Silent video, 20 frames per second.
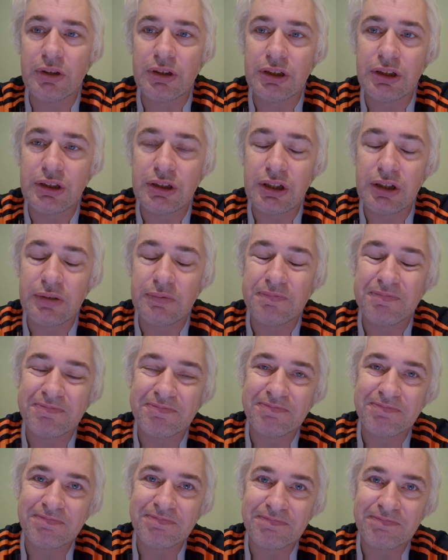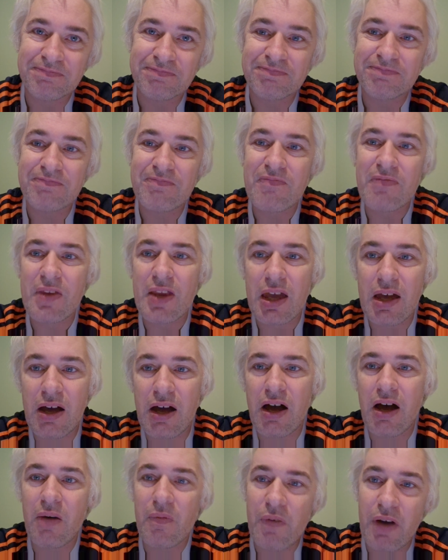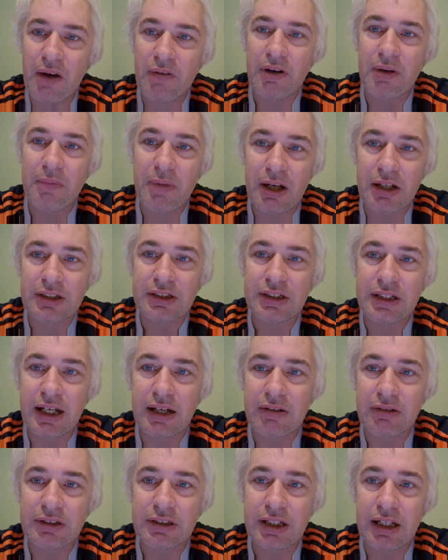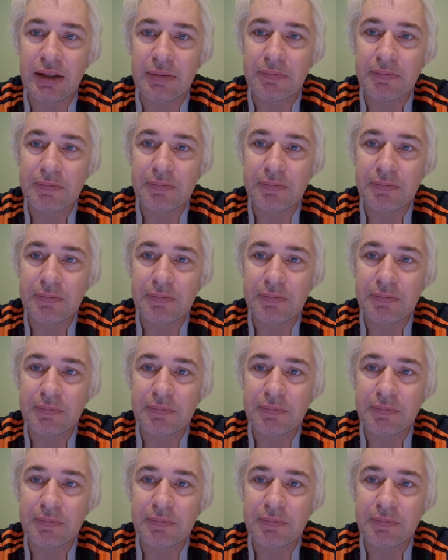to do? I very much doubt it.